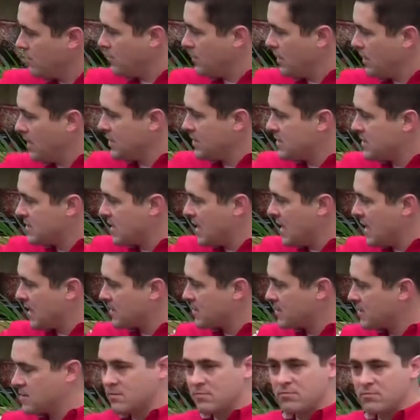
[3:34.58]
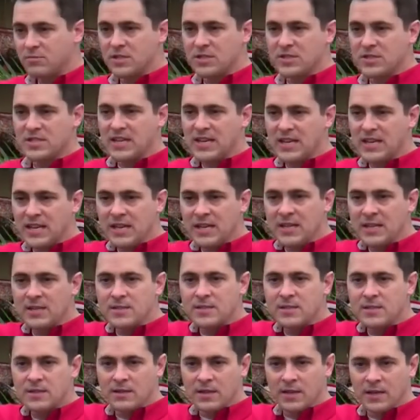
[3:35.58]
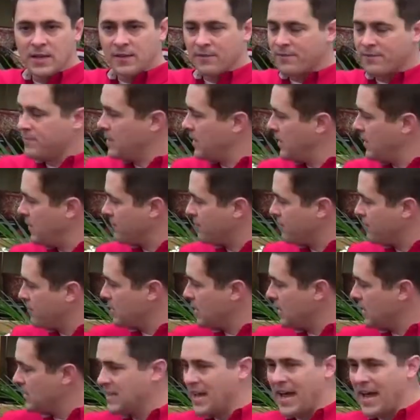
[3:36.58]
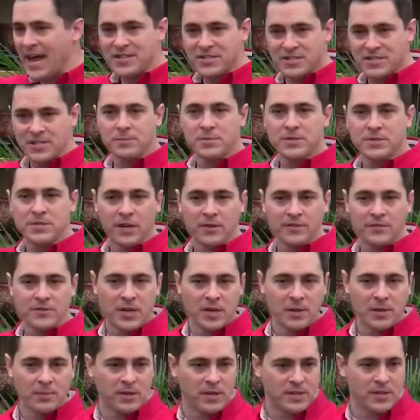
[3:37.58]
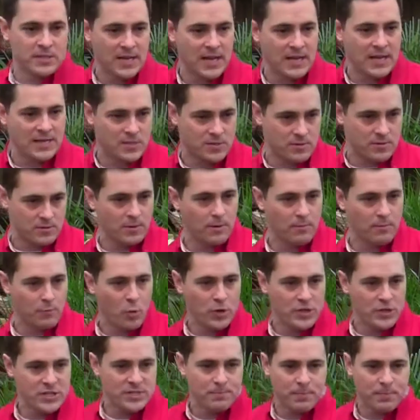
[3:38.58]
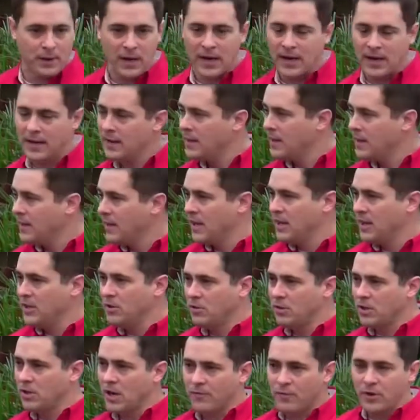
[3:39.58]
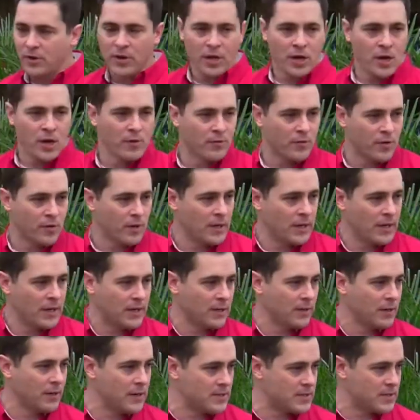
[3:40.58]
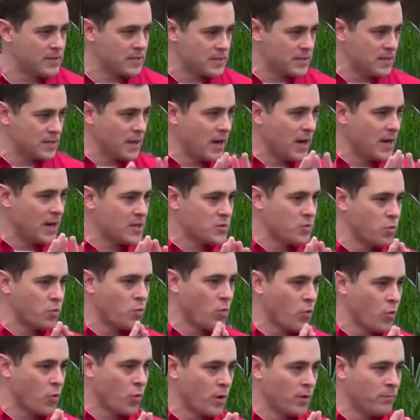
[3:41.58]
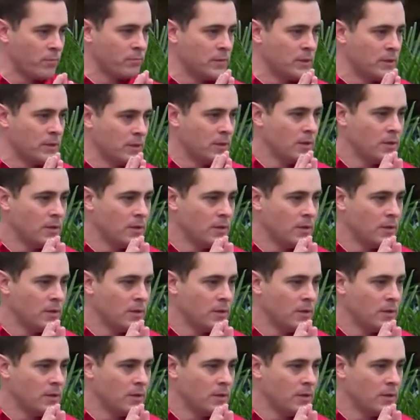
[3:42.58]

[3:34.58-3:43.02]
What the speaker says: insects, disease that have attached themselves there because that's a moist spot, and you cover it over, and it creates this nice warm